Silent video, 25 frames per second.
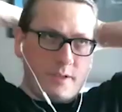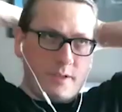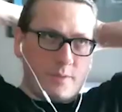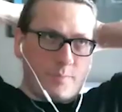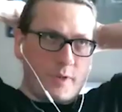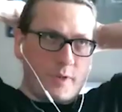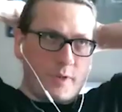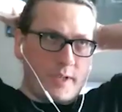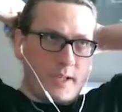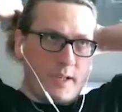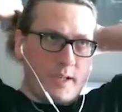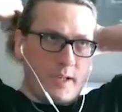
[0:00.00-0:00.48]

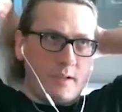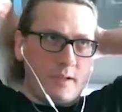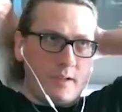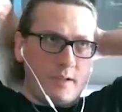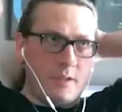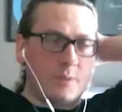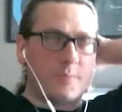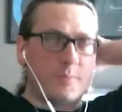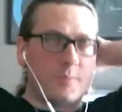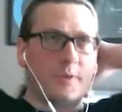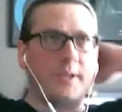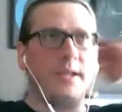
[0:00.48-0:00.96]

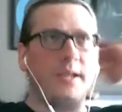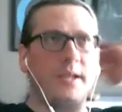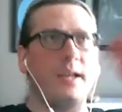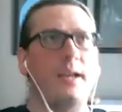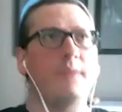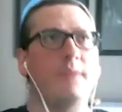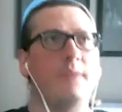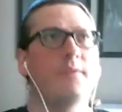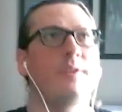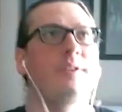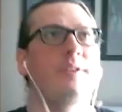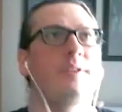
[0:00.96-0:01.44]
bringing
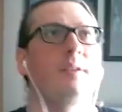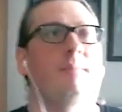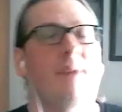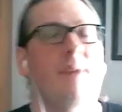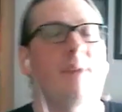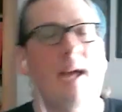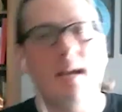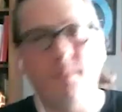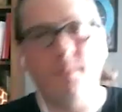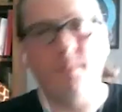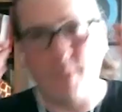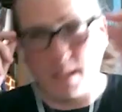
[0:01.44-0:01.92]
everything
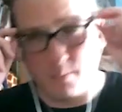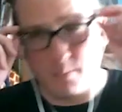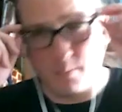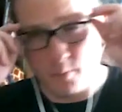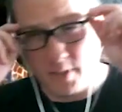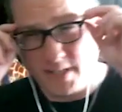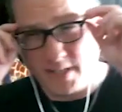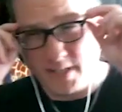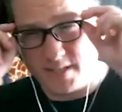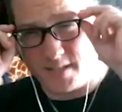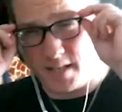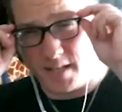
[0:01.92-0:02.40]
back,
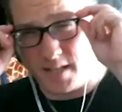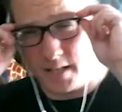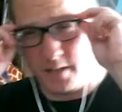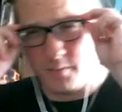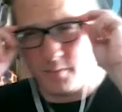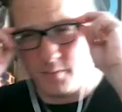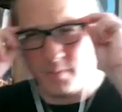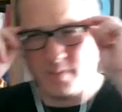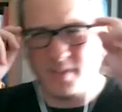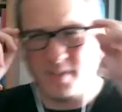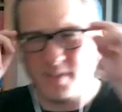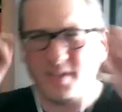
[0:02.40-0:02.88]
memories that
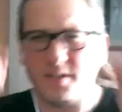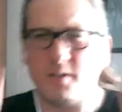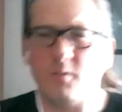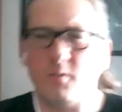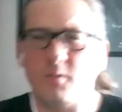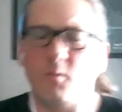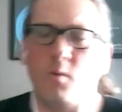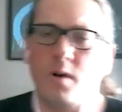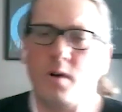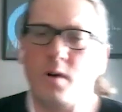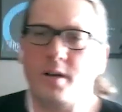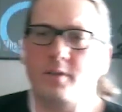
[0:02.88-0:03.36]
you really
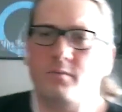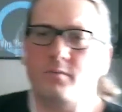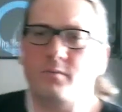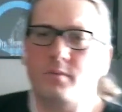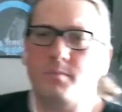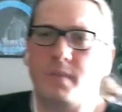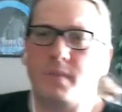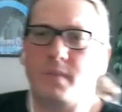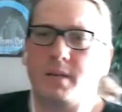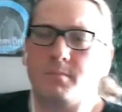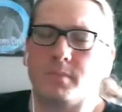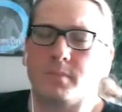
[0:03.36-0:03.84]
don't want to
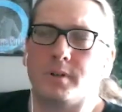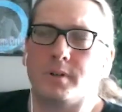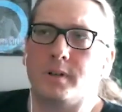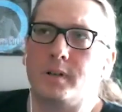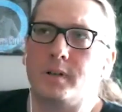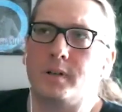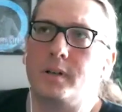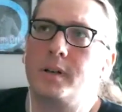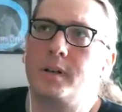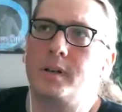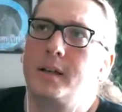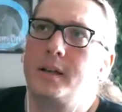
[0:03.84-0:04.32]

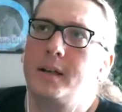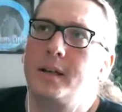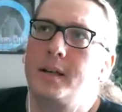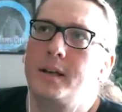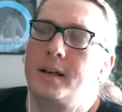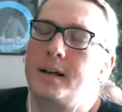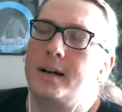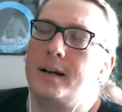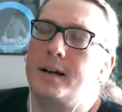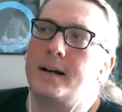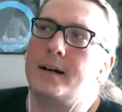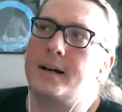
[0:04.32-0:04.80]
remember,
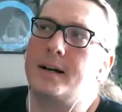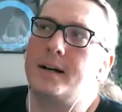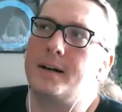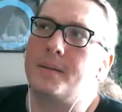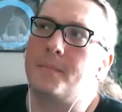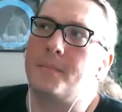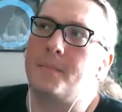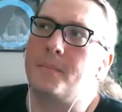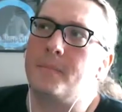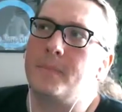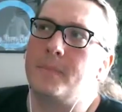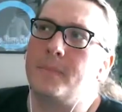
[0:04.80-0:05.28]

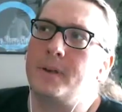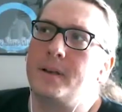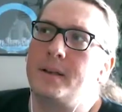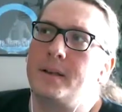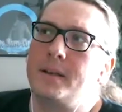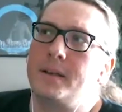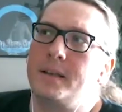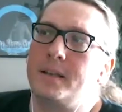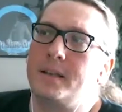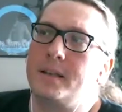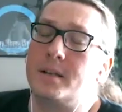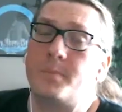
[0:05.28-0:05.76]

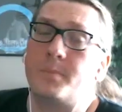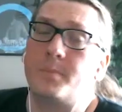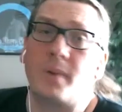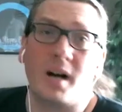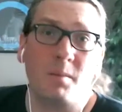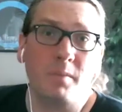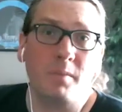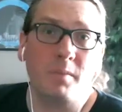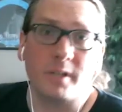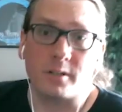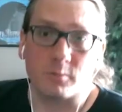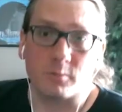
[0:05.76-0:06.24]
in a public